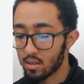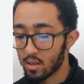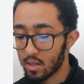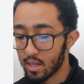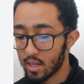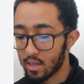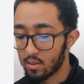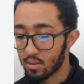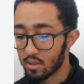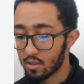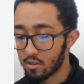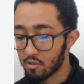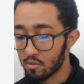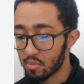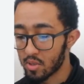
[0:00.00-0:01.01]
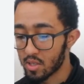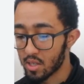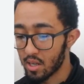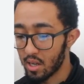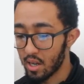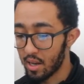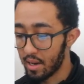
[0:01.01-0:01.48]
down to 0%
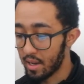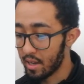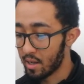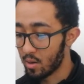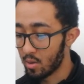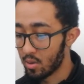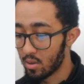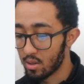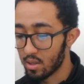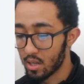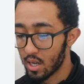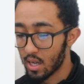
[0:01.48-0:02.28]
and likelihood